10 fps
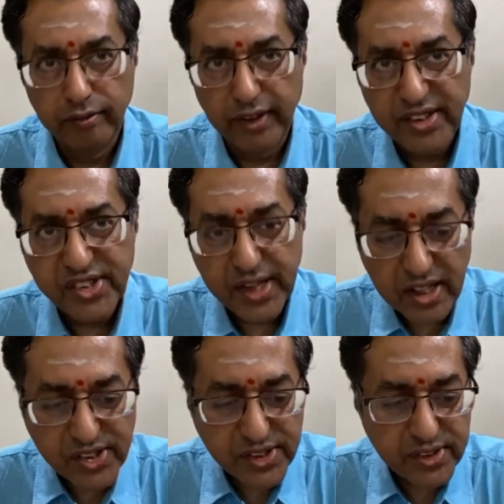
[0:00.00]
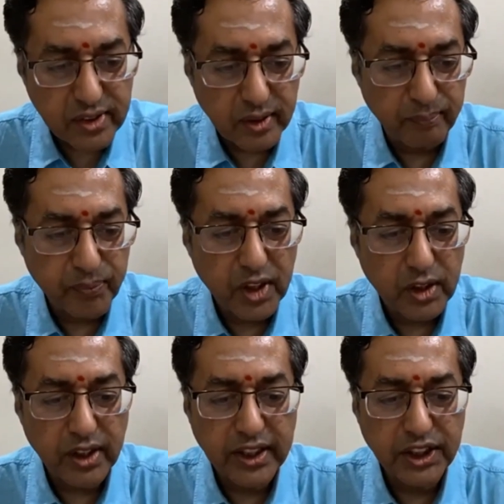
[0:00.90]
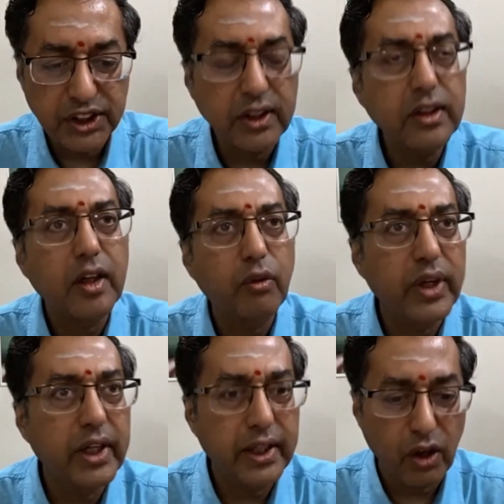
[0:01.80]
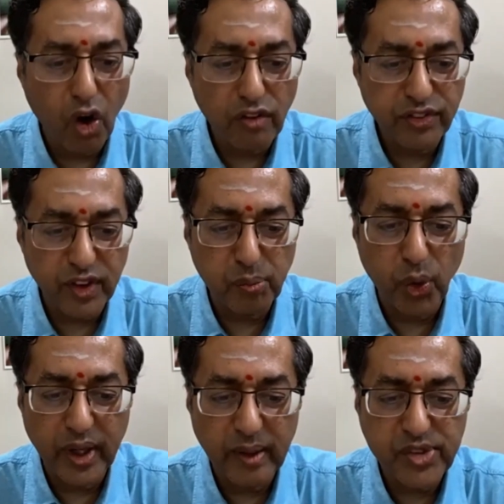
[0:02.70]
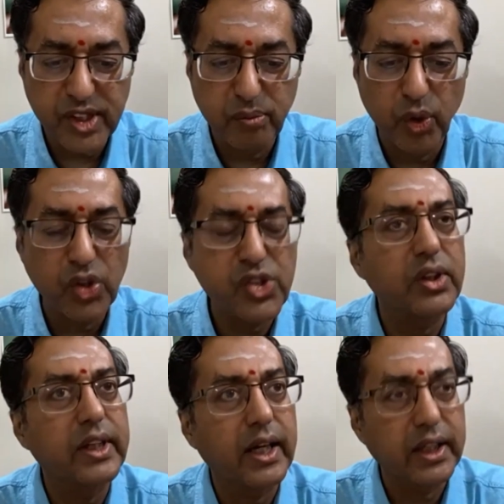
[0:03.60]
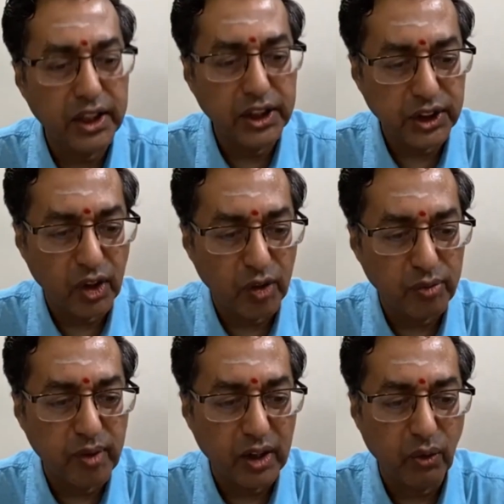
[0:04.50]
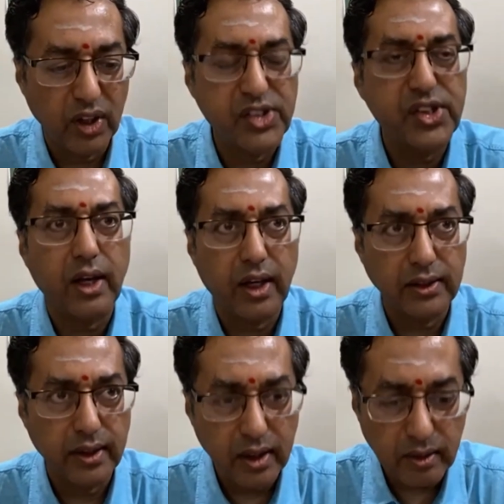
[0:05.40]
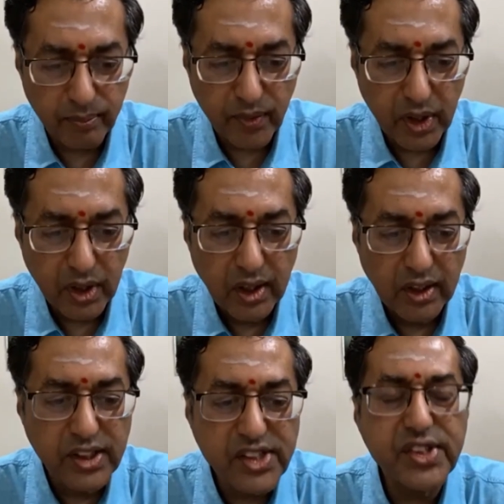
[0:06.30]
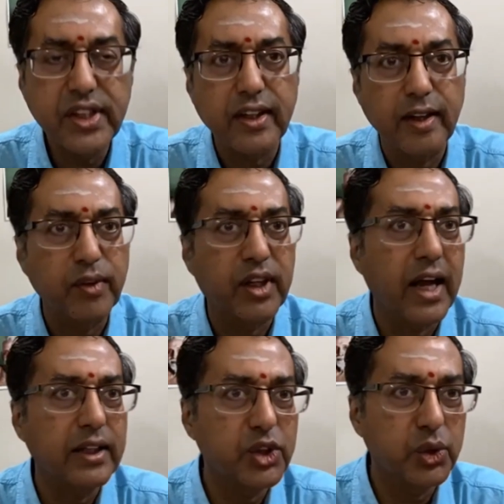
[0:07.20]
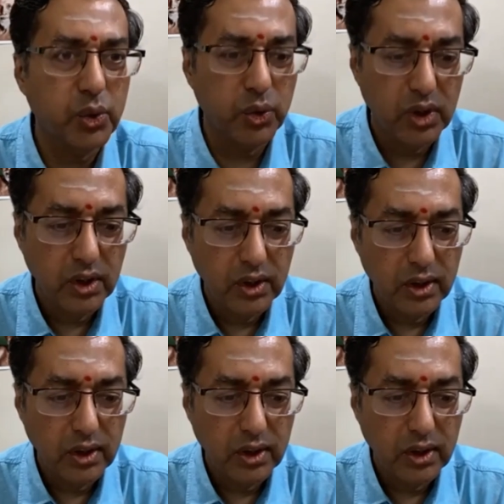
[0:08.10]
Friends, as is the tradition, we offer poems and books on the occasion of Bhagavan's Aradhana. This year, I'm glad to